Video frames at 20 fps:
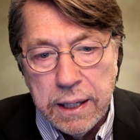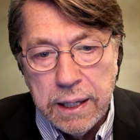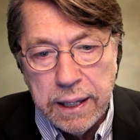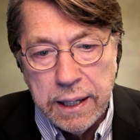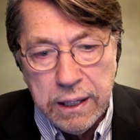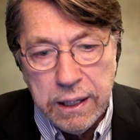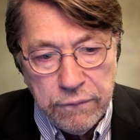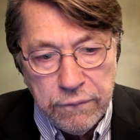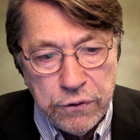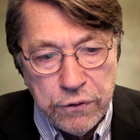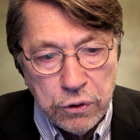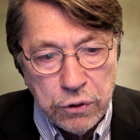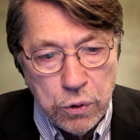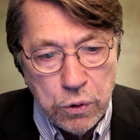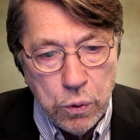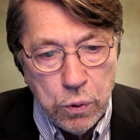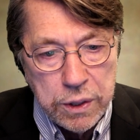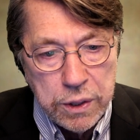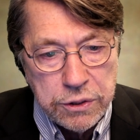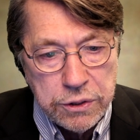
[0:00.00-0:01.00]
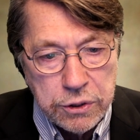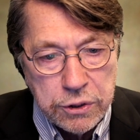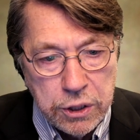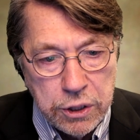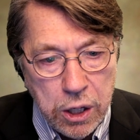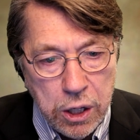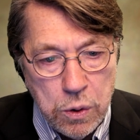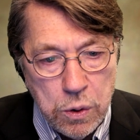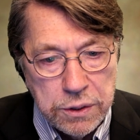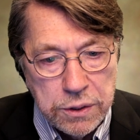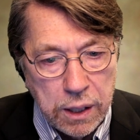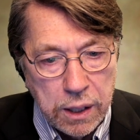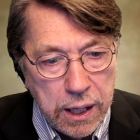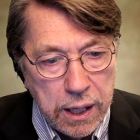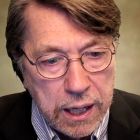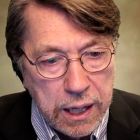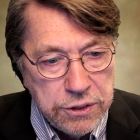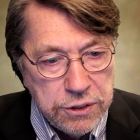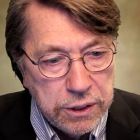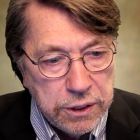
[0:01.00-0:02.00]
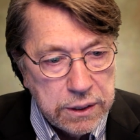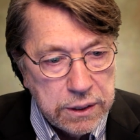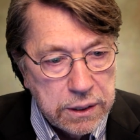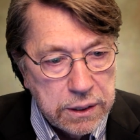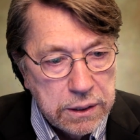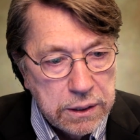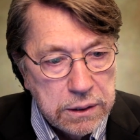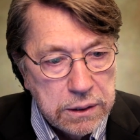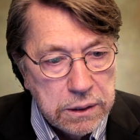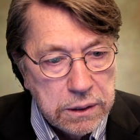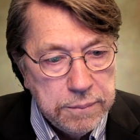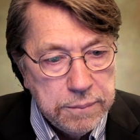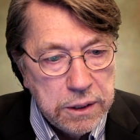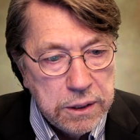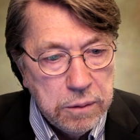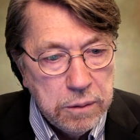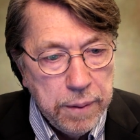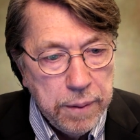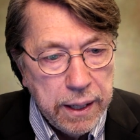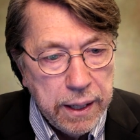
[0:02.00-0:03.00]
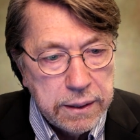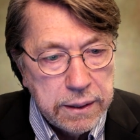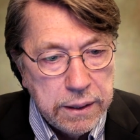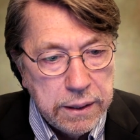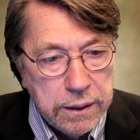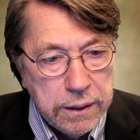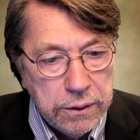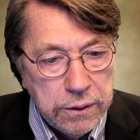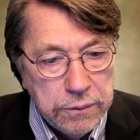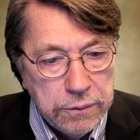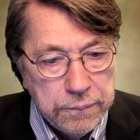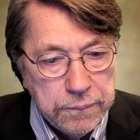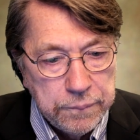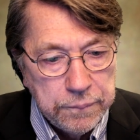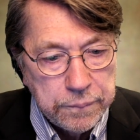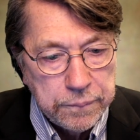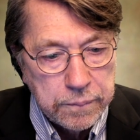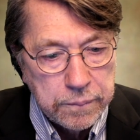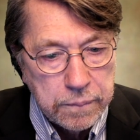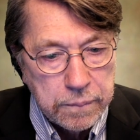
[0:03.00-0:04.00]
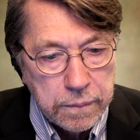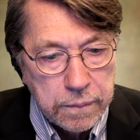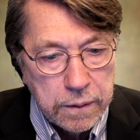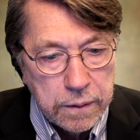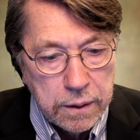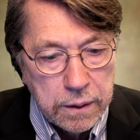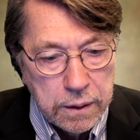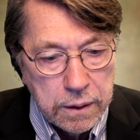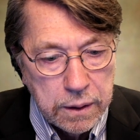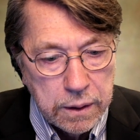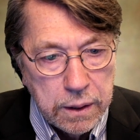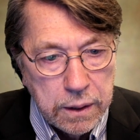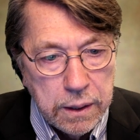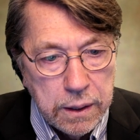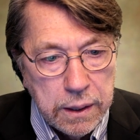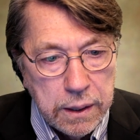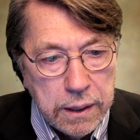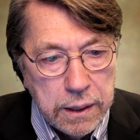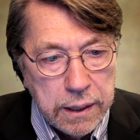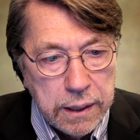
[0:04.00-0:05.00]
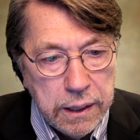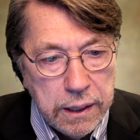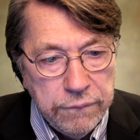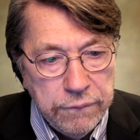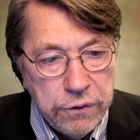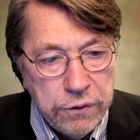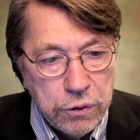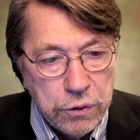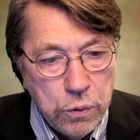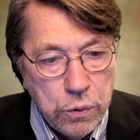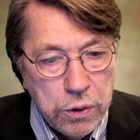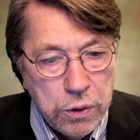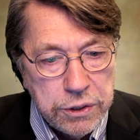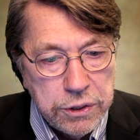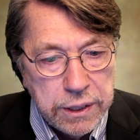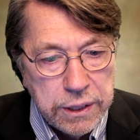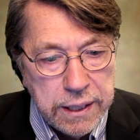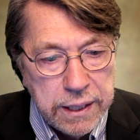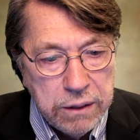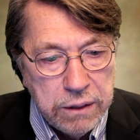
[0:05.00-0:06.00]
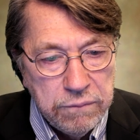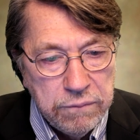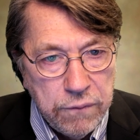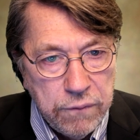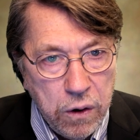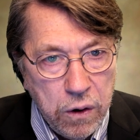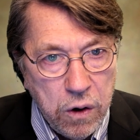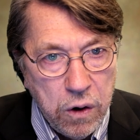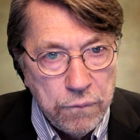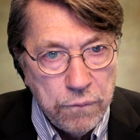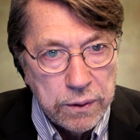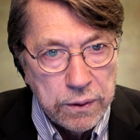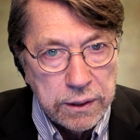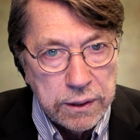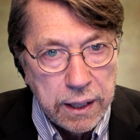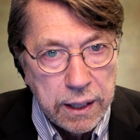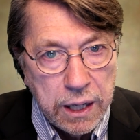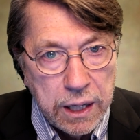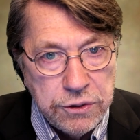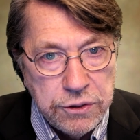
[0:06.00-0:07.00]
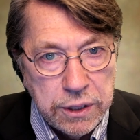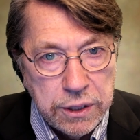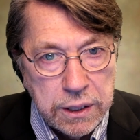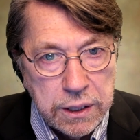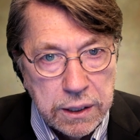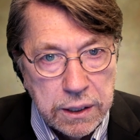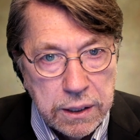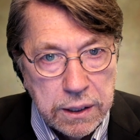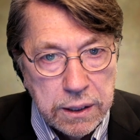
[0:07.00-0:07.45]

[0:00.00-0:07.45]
If you're going to go into Logic, let me go back here. If you're going to get involved with Logic,